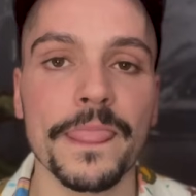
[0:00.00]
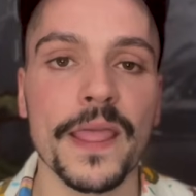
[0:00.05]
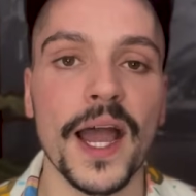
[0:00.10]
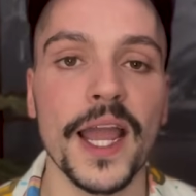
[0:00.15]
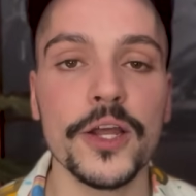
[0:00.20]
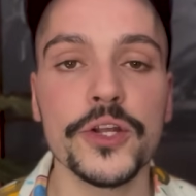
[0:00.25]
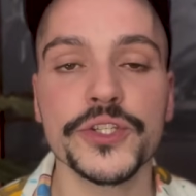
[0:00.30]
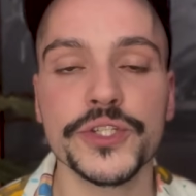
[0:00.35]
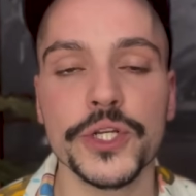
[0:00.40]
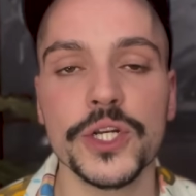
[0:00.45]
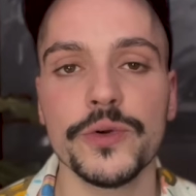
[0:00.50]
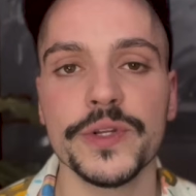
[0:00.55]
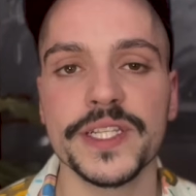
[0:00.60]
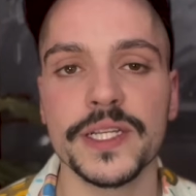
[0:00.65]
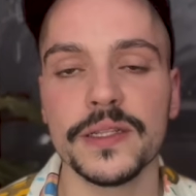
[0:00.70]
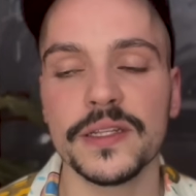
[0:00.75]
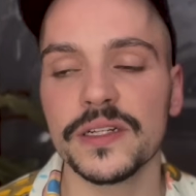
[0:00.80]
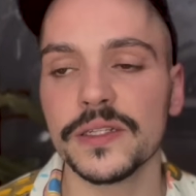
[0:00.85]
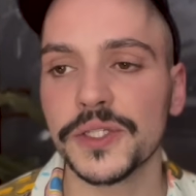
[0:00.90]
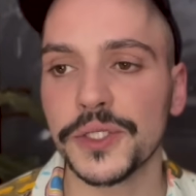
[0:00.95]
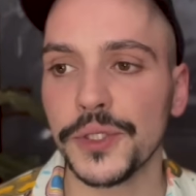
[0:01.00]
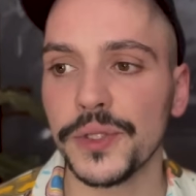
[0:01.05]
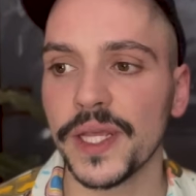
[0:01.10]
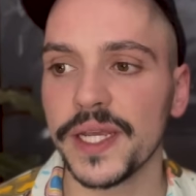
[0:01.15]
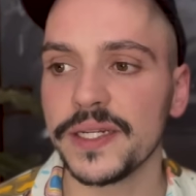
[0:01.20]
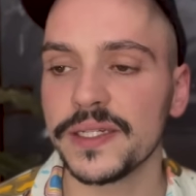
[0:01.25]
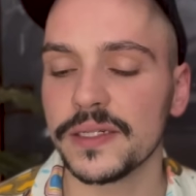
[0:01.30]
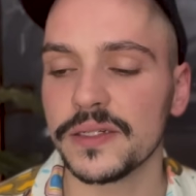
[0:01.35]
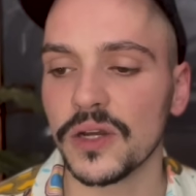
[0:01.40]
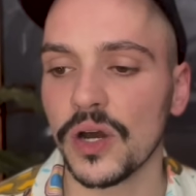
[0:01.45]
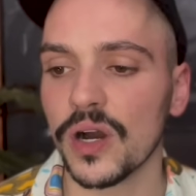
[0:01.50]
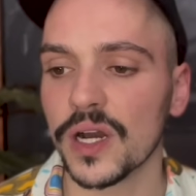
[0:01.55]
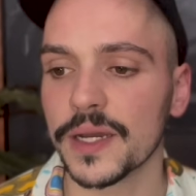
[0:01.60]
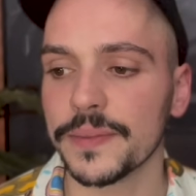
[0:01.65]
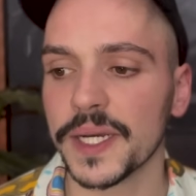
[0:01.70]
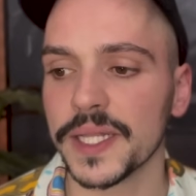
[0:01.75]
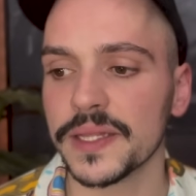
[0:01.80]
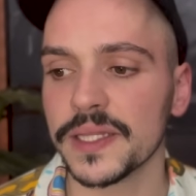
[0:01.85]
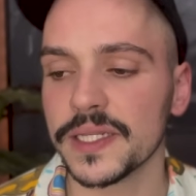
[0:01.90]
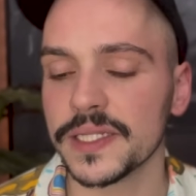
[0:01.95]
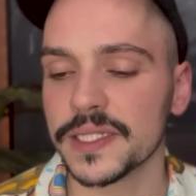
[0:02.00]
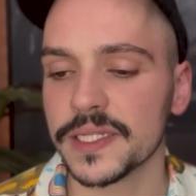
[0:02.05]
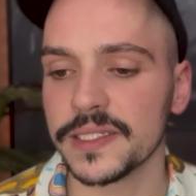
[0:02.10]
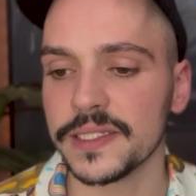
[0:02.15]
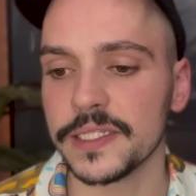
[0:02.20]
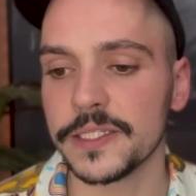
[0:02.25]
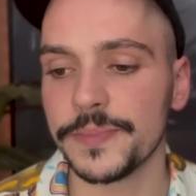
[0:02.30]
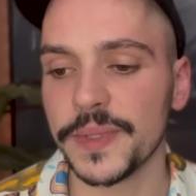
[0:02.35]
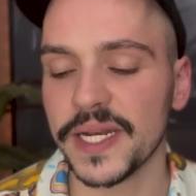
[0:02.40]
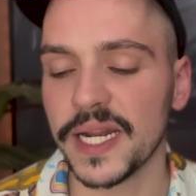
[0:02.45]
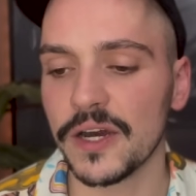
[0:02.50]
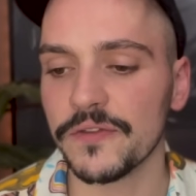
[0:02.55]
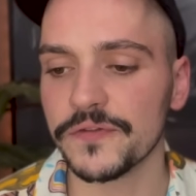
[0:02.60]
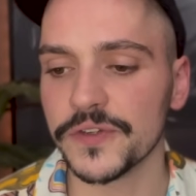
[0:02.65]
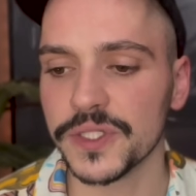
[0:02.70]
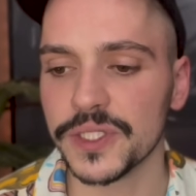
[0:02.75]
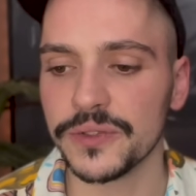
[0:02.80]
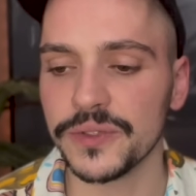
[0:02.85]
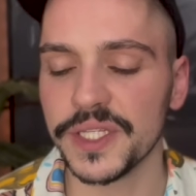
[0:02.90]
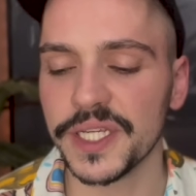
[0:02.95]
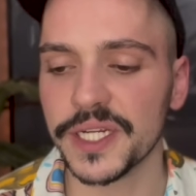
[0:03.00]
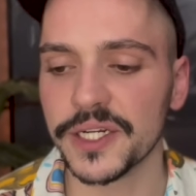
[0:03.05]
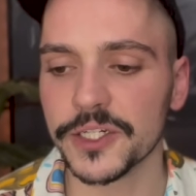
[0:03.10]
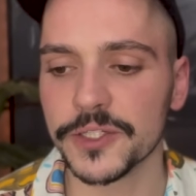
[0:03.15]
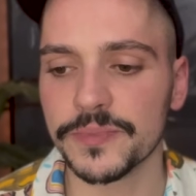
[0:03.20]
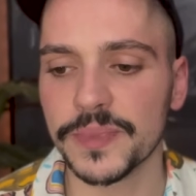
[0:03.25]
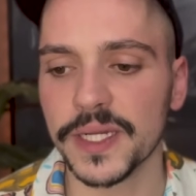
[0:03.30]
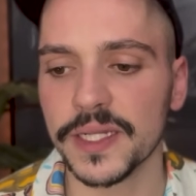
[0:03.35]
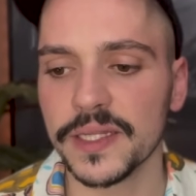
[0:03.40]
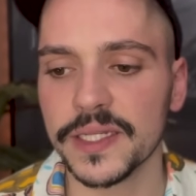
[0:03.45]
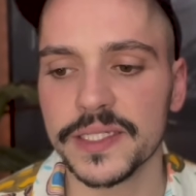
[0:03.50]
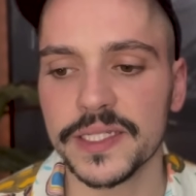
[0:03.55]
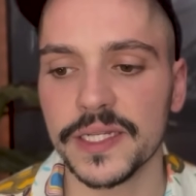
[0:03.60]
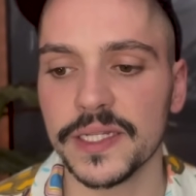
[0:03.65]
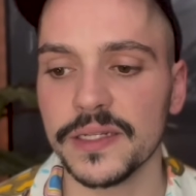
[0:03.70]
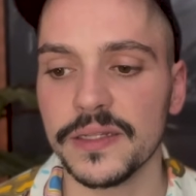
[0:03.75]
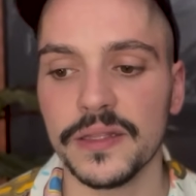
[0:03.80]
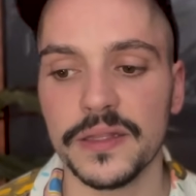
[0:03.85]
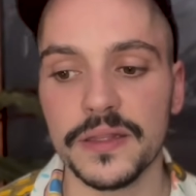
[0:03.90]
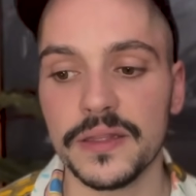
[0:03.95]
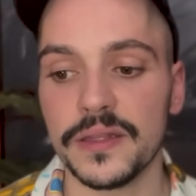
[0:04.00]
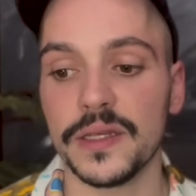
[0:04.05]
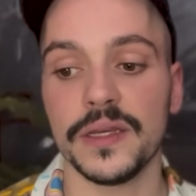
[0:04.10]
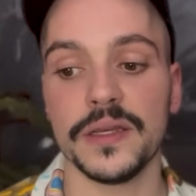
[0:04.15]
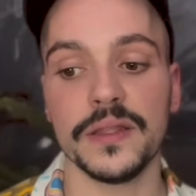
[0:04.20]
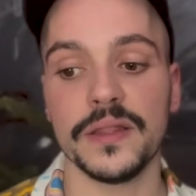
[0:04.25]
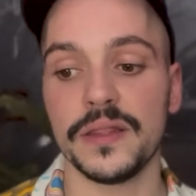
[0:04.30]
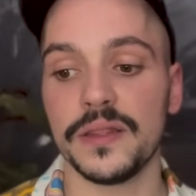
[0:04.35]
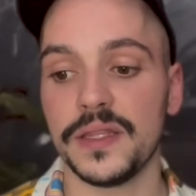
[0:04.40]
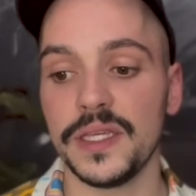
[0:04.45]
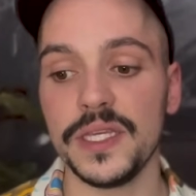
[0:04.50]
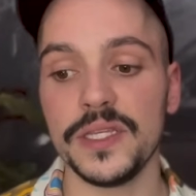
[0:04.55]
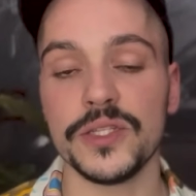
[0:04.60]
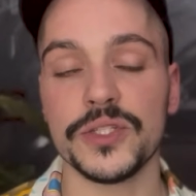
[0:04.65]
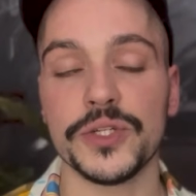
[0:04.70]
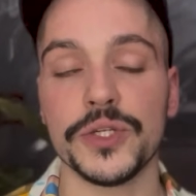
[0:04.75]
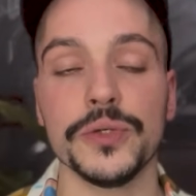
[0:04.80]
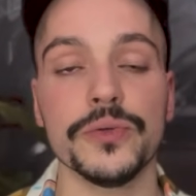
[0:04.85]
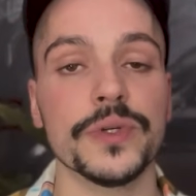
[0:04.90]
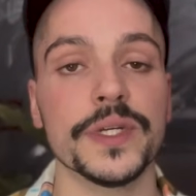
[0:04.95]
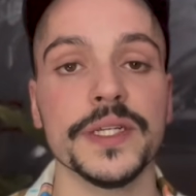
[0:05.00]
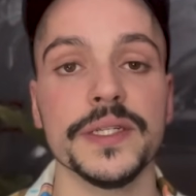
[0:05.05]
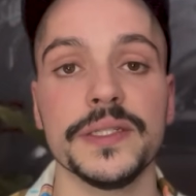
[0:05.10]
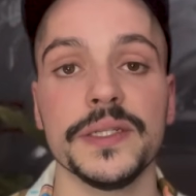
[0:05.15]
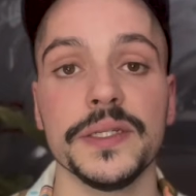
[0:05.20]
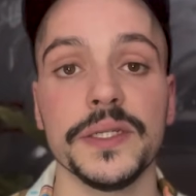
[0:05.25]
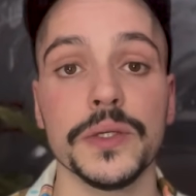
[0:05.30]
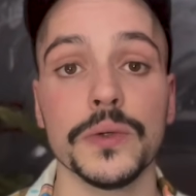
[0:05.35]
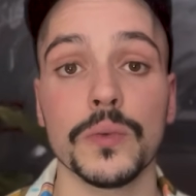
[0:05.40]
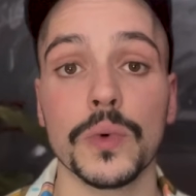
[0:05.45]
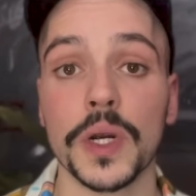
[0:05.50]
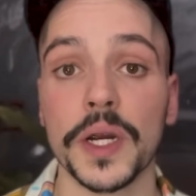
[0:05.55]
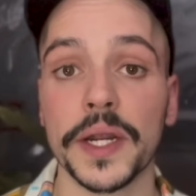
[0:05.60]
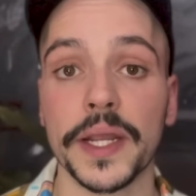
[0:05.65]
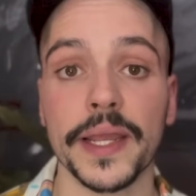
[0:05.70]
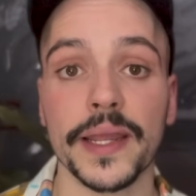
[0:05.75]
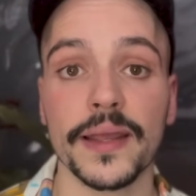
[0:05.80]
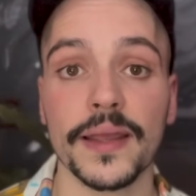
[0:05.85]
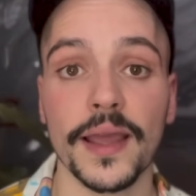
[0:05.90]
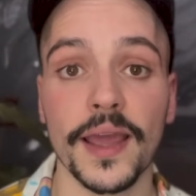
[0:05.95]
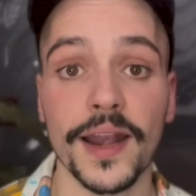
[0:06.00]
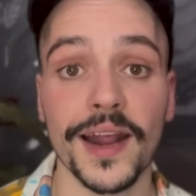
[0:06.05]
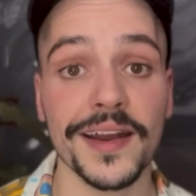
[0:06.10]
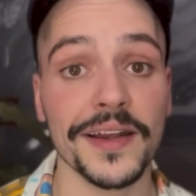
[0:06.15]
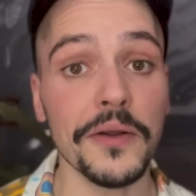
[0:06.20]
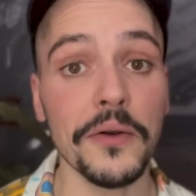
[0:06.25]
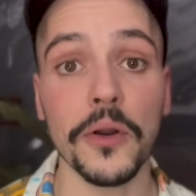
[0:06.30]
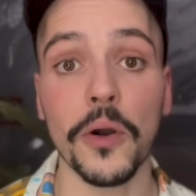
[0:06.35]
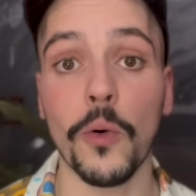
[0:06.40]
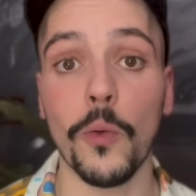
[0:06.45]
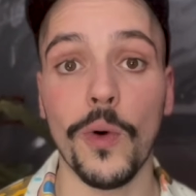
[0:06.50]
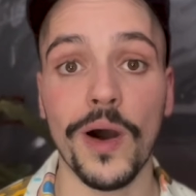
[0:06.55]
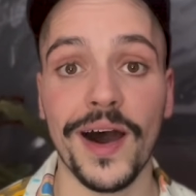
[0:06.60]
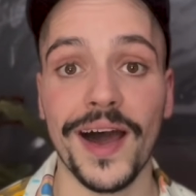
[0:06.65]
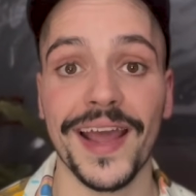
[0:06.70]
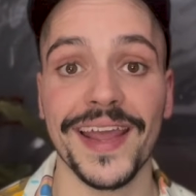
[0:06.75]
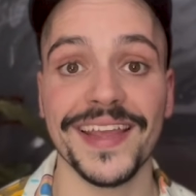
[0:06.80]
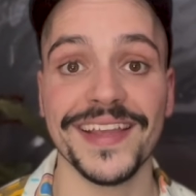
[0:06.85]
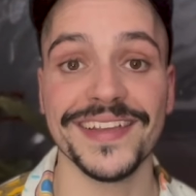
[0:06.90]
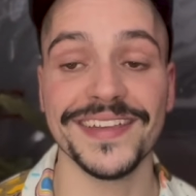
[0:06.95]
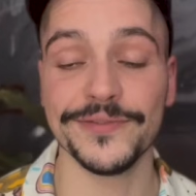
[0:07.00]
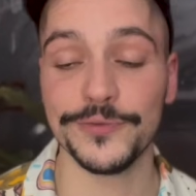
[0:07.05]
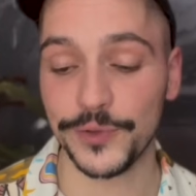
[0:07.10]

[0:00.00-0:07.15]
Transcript: I also know it's a little too late to talk about this because it's been out for 2 years, but listen, these two continue working, and I don't know why.